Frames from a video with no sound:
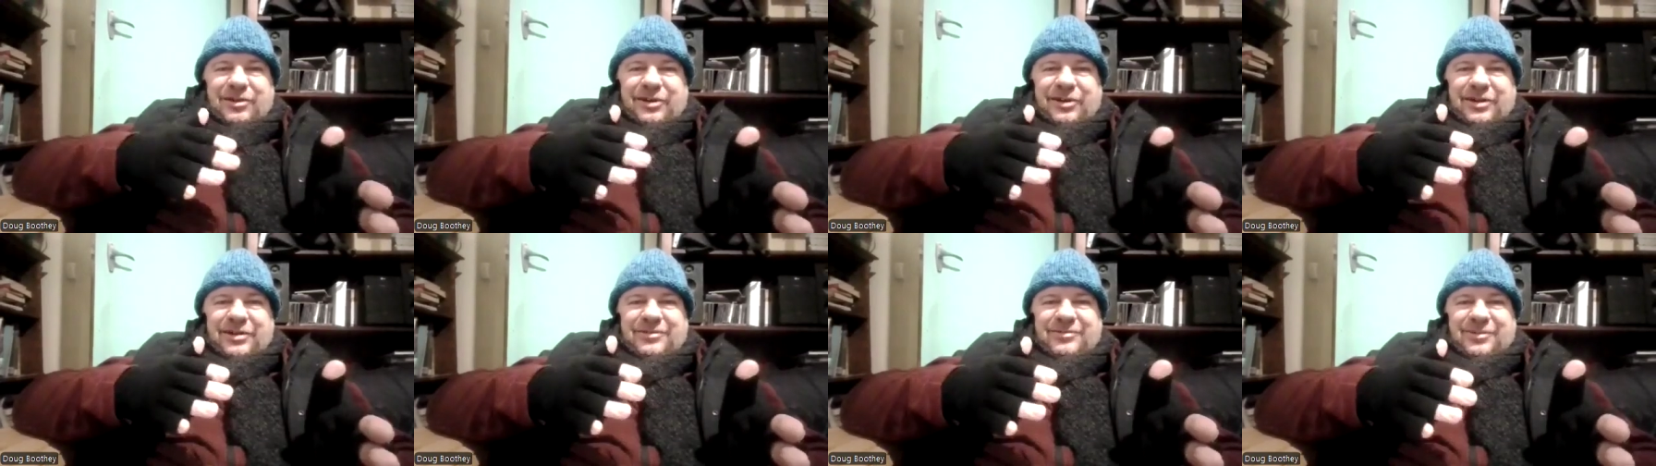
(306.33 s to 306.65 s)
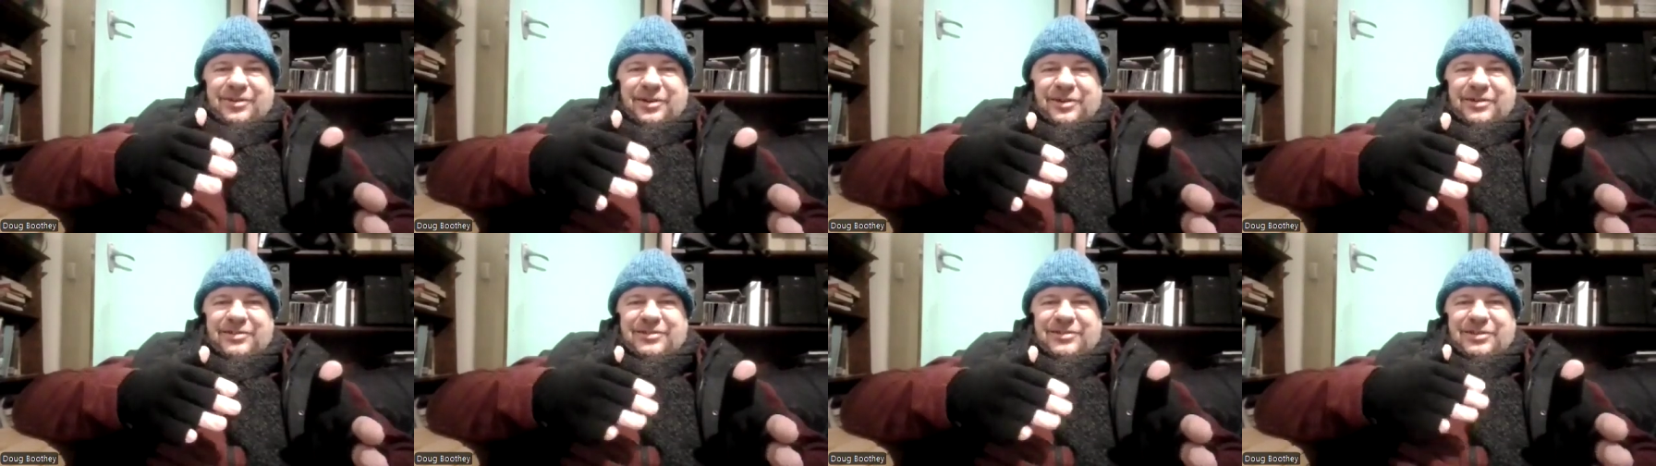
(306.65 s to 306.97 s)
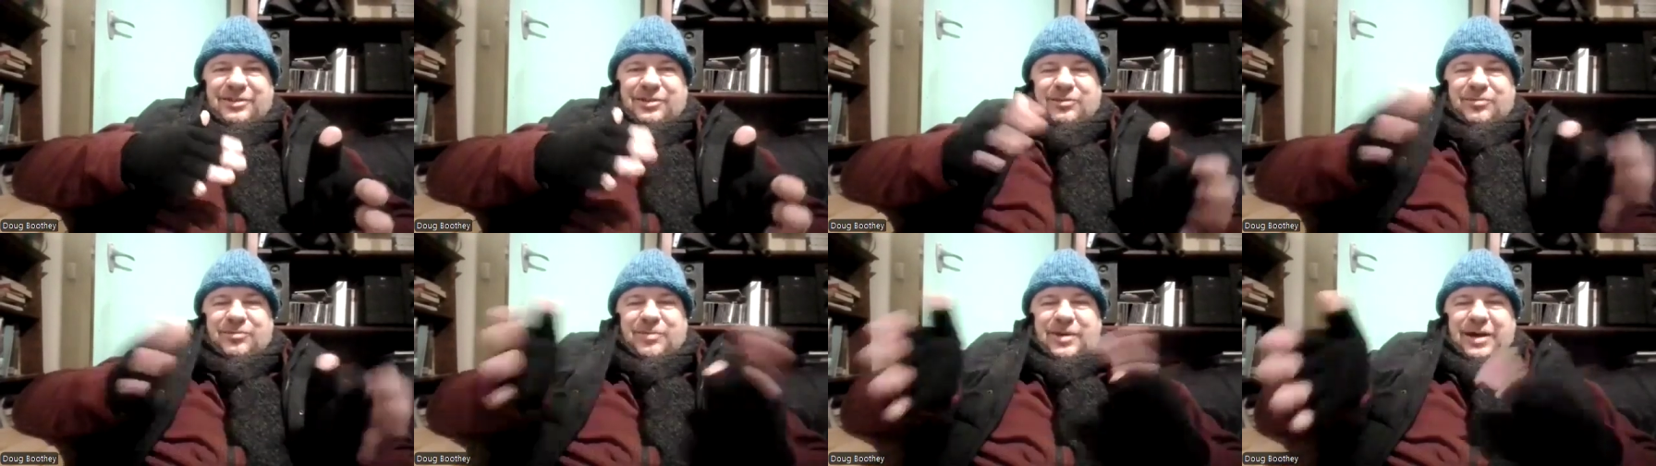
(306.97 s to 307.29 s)
I
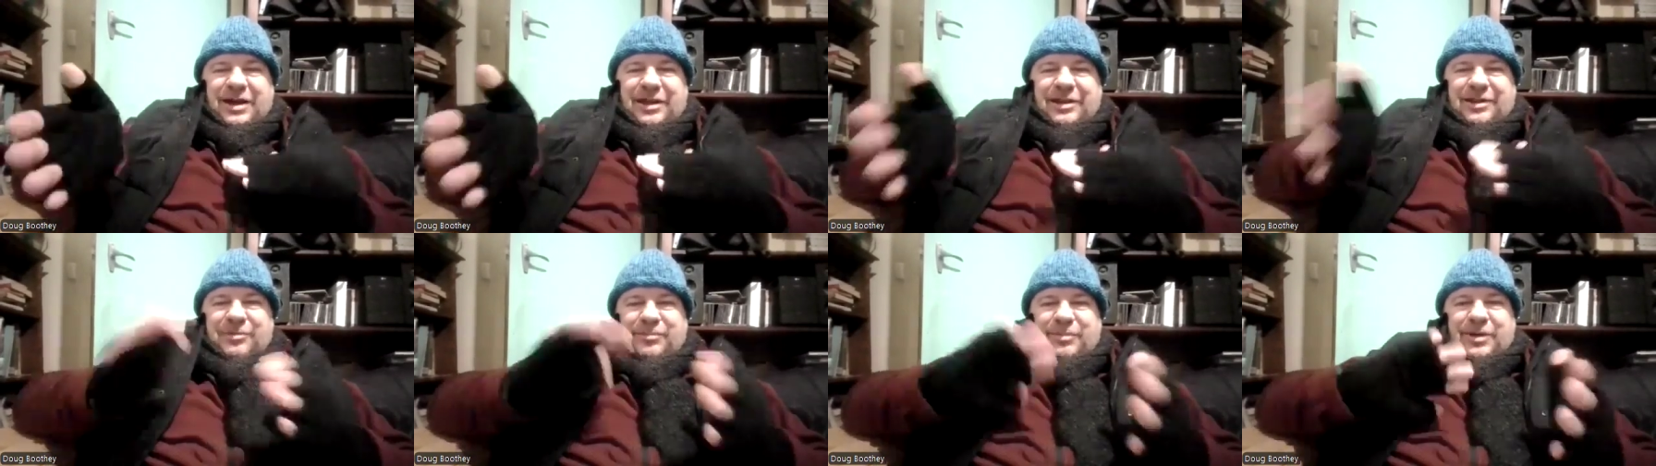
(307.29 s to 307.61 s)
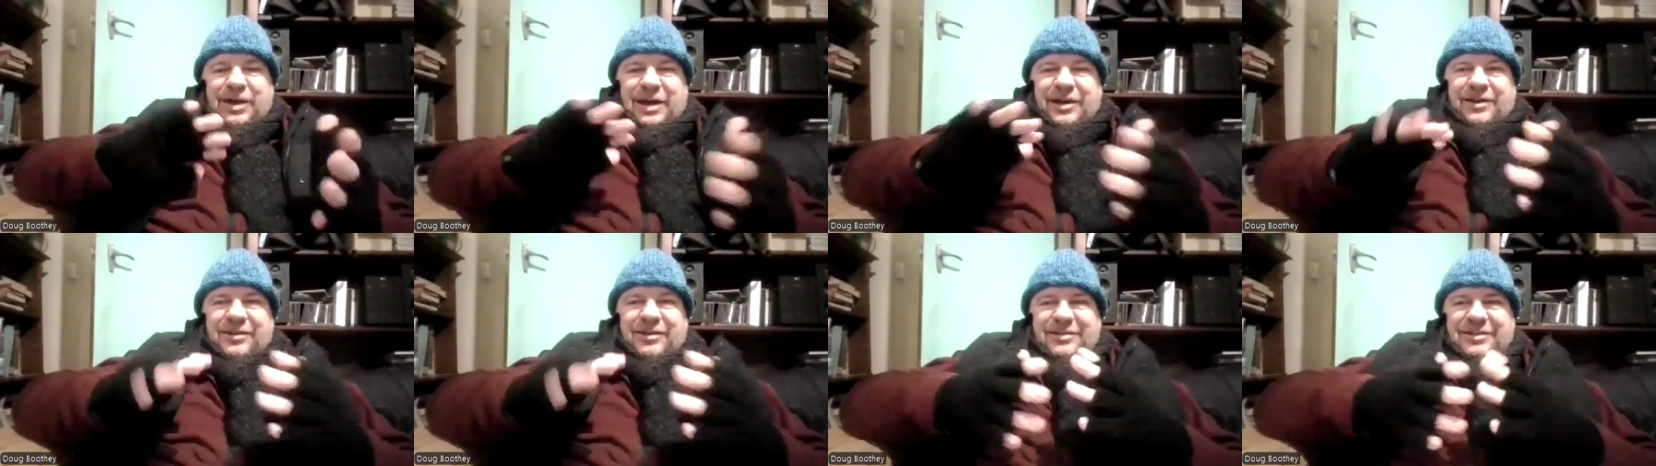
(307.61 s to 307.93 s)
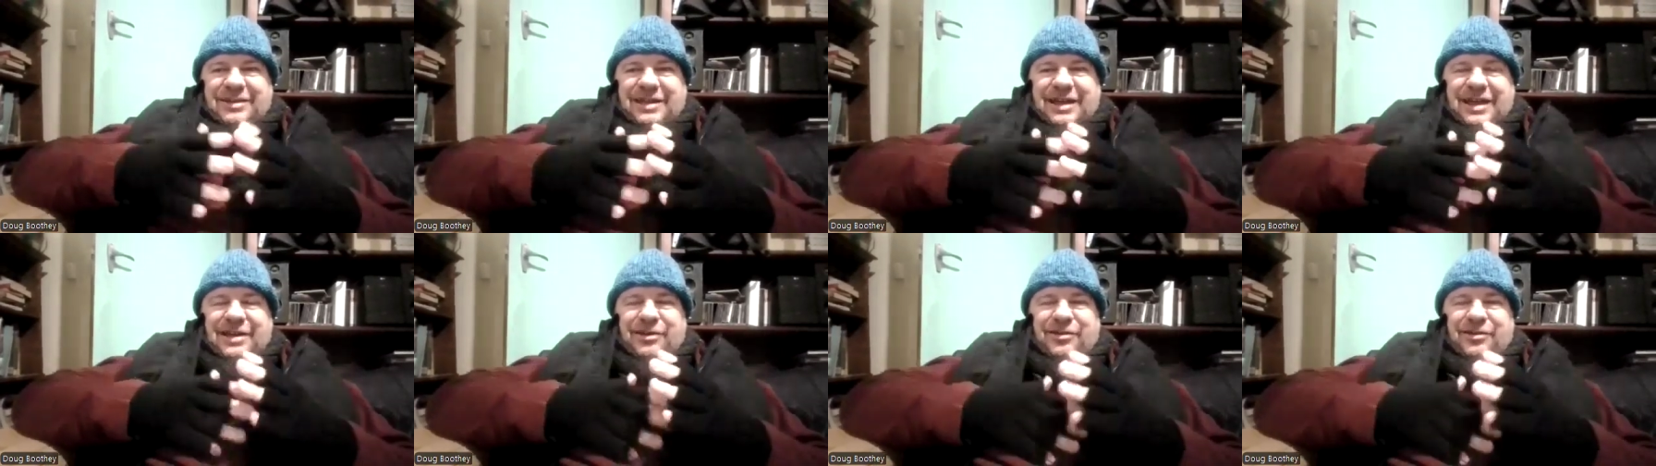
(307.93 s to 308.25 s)
still made about
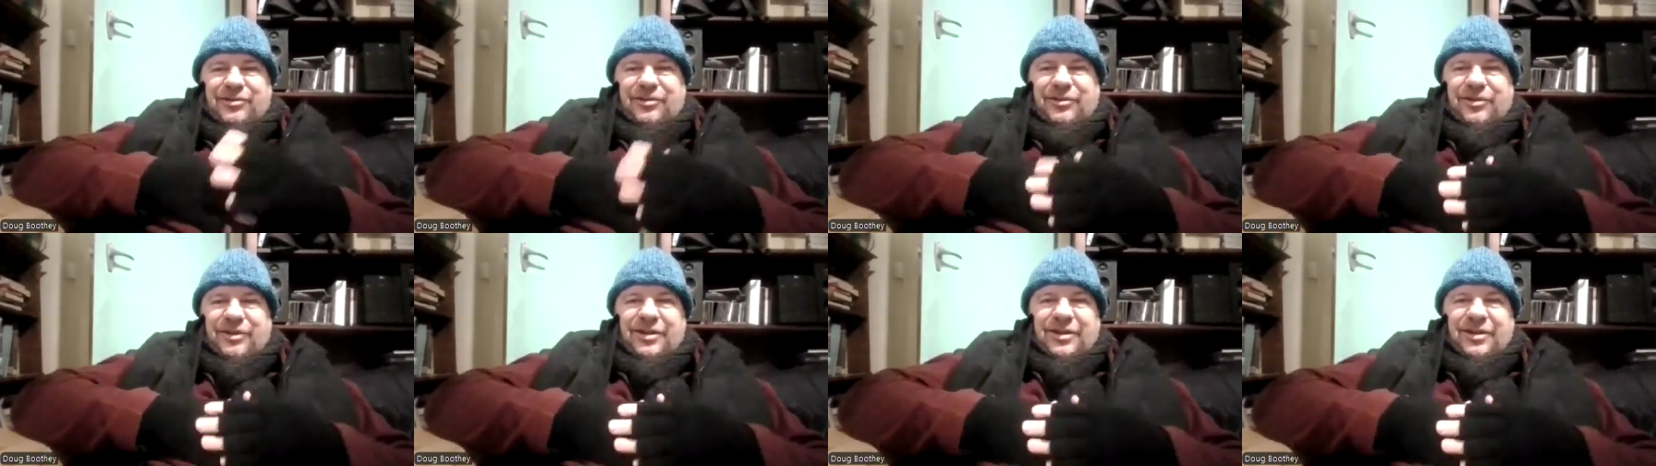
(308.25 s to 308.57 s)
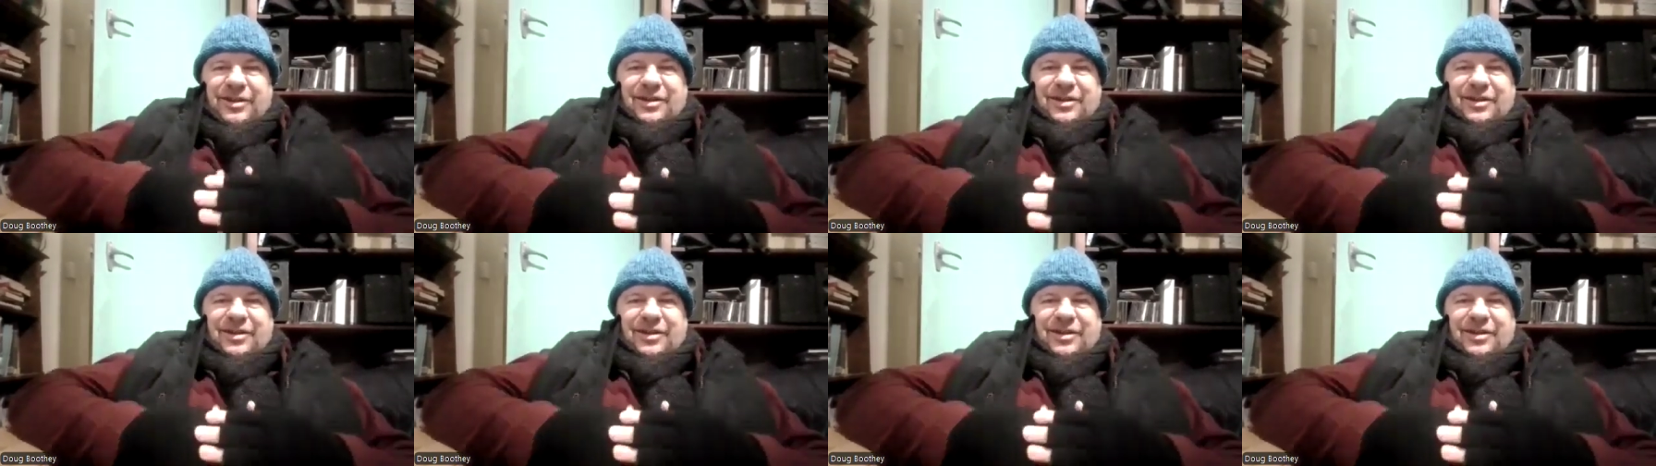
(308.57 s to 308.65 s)
10 or